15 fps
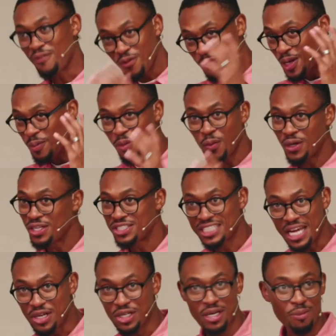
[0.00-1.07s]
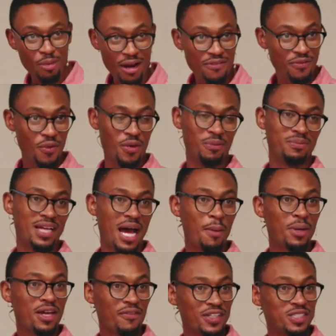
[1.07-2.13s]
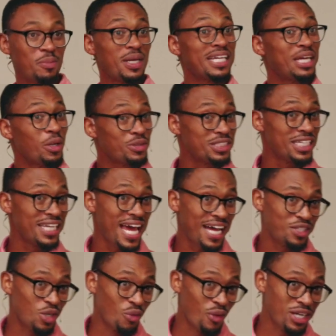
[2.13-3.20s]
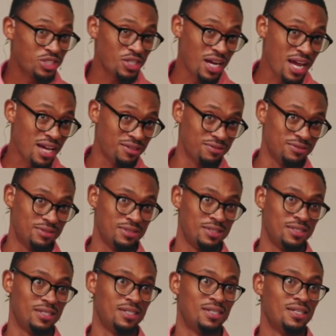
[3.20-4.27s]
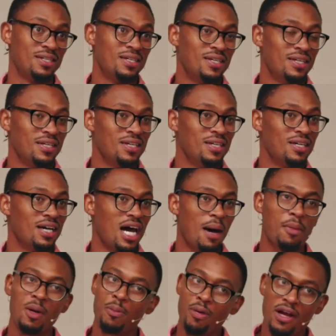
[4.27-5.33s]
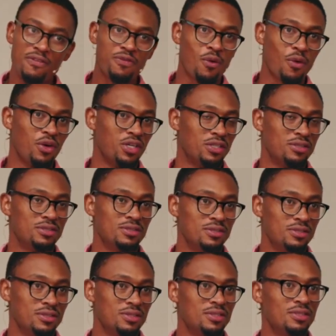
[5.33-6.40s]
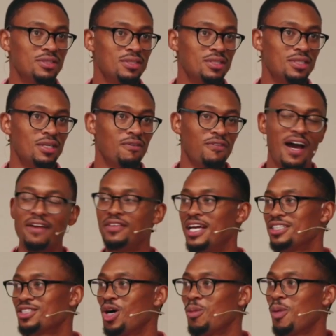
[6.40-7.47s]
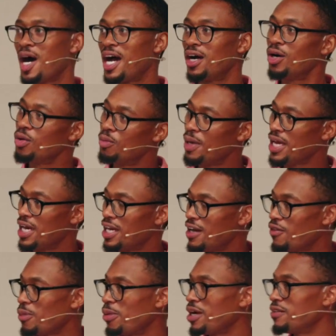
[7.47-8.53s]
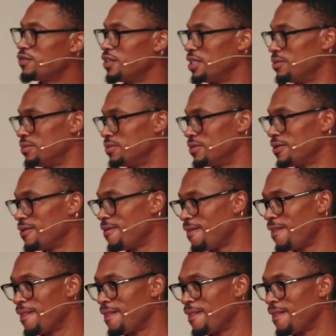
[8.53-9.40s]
Pray for people when you say you're going to pray for them. How many of us have been guilty of that? Don't raise your hand. I'm going to pray for you. 5 days go by. Oh, man, I never prayed for them.